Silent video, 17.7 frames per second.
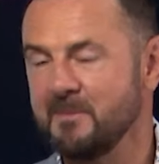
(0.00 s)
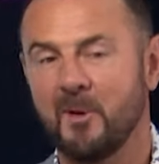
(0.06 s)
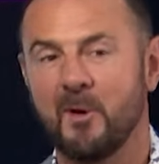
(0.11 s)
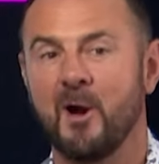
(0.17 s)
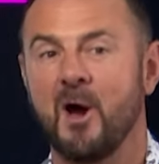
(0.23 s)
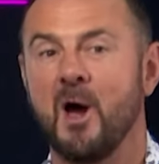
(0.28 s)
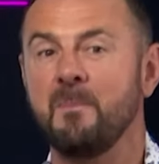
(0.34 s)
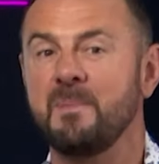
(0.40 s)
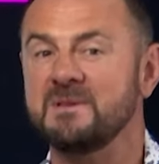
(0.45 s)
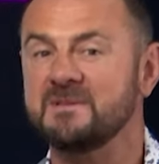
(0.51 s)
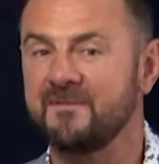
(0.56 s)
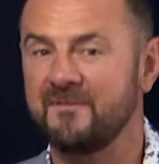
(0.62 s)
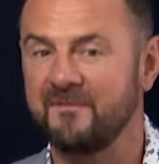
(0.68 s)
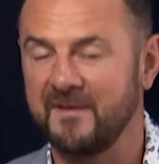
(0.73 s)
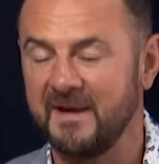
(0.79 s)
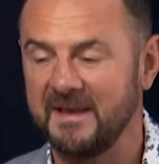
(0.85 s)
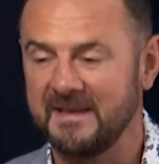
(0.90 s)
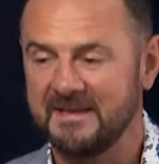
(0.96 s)
more. I hope he's
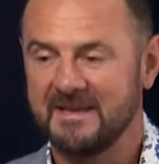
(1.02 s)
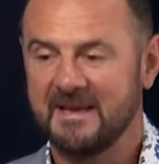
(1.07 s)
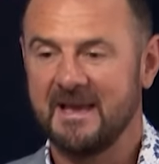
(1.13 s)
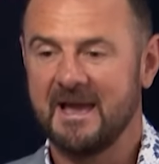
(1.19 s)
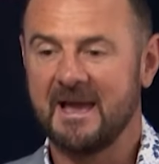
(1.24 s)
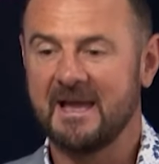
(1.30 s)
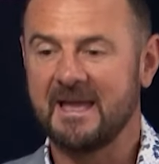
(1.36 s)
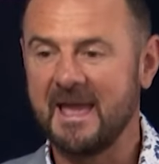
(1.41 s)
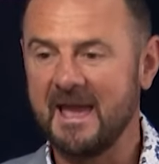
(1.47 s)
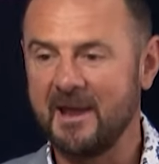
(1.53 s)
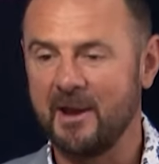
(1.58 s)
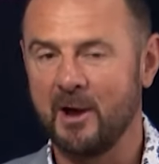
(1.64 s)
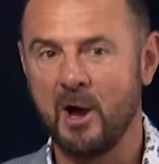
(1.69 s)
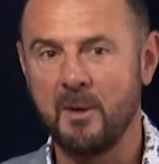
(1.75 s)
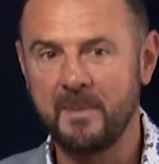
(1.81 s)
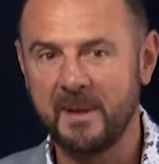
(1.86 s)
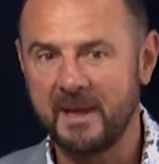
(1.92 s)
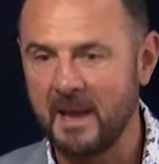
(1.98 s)
fit again. I
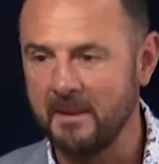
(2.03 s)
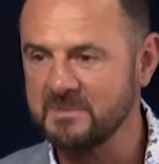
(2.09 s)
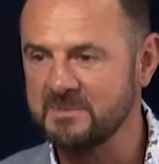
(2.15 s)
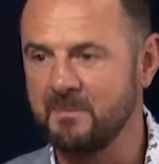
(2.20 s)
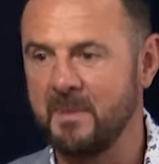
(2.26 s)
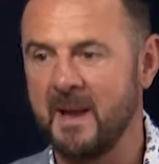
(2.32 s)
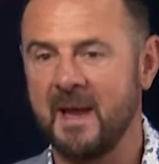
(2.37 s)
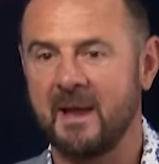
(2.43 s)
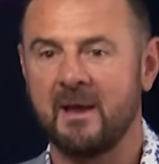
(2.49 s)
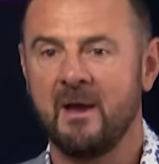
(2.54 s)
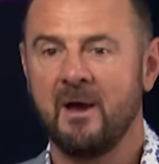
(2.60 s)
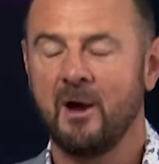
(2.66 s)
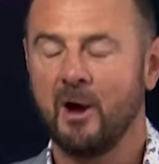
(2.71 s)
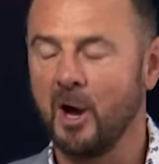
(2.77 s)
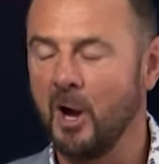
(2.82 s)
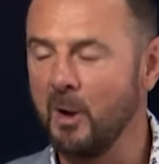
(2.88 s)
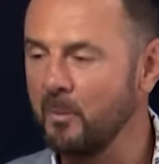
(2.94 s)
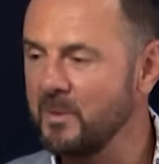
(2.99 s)
hope he comes back.
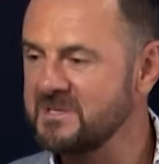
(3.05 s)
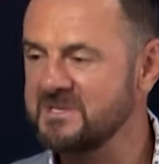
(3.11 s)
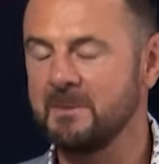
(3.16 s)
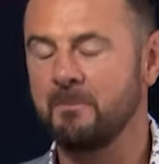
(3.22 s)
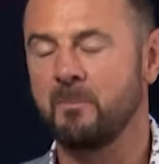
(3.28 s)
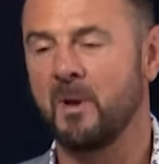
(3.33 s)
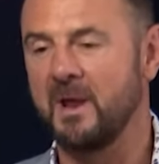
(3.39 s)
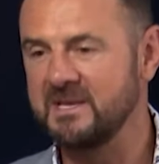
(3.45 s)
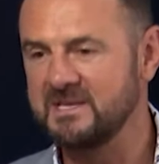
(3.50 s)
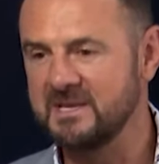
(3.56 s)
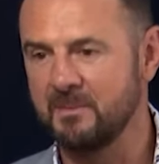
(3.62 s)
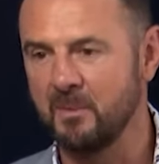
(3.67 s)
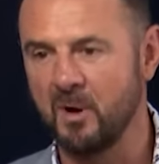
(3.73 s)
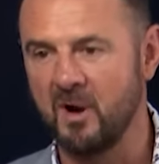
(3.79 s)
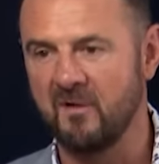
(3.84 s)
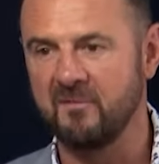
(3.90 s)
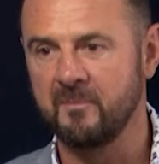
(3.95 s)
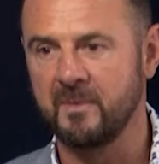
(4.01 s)
I hope we see plenty
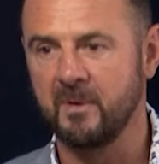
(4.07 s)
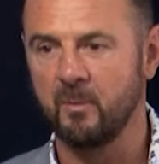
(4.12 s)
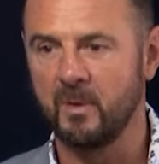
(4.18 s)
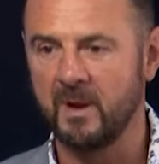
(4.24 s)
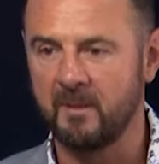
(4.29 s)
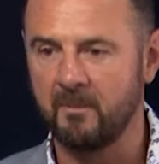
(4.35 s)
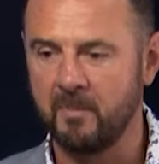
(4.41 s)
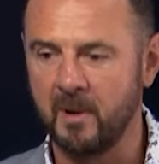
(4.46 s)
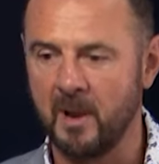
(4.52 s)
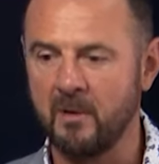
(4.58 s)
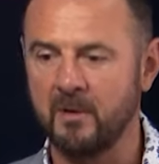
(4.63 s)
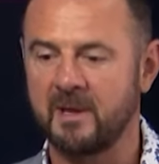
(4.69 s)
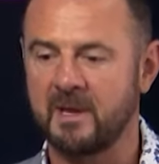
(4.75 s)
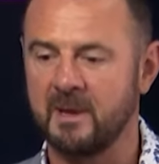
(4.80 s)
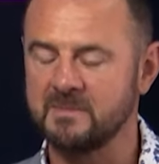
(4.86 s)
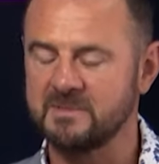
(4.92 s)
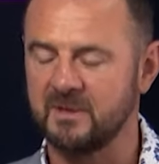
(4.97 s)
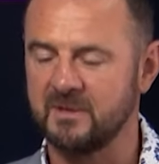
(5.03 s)
more of him. But when a bloke
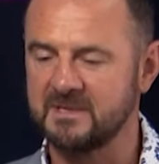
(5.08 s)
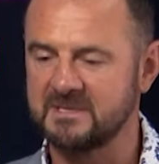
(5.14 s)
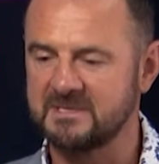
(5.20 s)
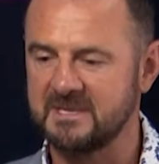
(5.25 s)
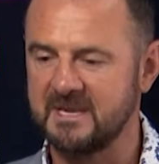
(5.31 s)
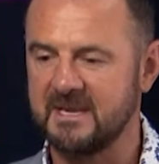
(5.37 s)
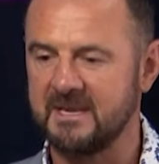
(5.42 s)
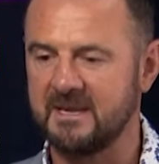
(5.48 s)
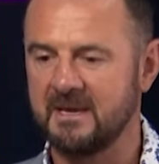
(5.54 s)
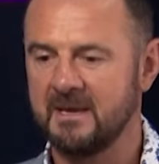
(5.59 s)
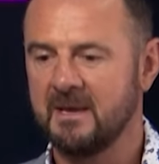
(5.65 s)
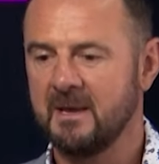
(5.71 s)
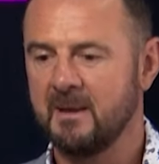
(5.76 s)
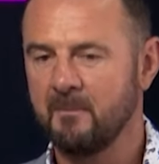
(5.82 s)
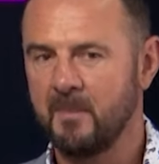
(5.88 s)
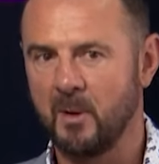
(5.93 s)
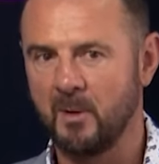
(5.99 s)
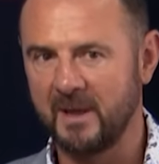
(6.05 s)
comes on the scene
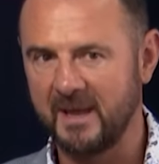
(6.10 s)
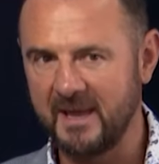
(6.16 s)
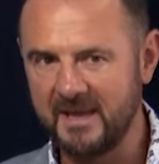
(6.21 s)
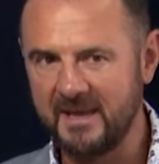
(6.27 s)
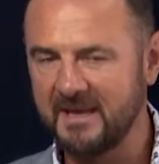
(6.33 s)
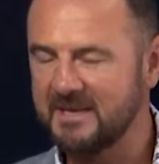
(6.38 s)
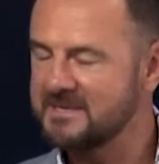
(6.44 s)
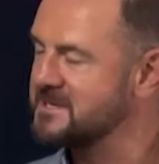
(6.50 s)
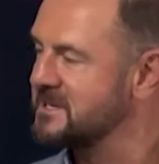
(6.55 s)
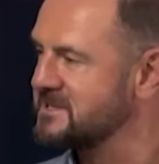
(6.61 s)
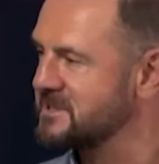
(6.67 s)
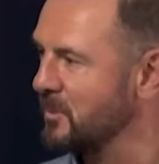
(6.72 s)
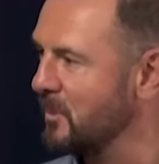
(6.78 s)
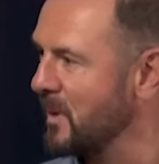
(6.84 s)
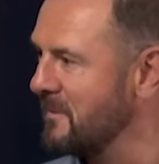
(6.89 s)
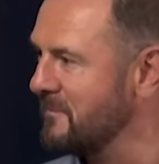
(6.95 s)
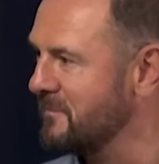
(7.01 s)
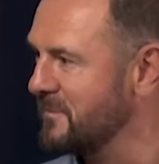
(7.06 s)
bowling in excess
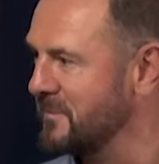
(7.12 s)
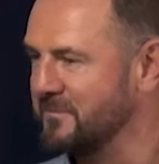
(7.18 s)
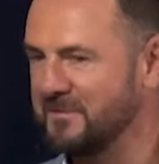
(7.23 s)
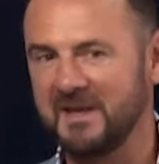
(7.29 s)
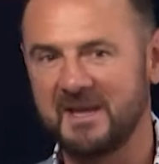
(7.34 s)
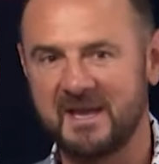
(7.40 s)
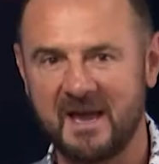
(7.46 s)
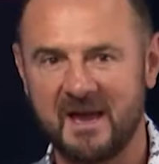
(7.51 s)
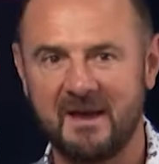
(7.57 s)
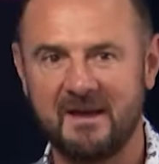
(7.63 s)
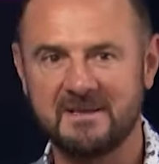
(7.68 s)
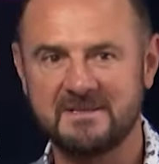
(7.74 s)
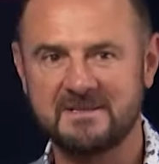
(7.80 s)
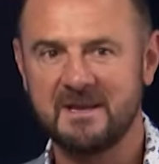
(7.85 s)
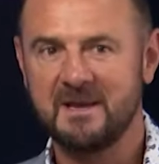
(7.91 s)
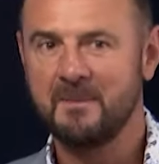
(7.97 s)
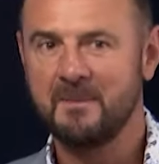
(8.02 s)
of 150Ks,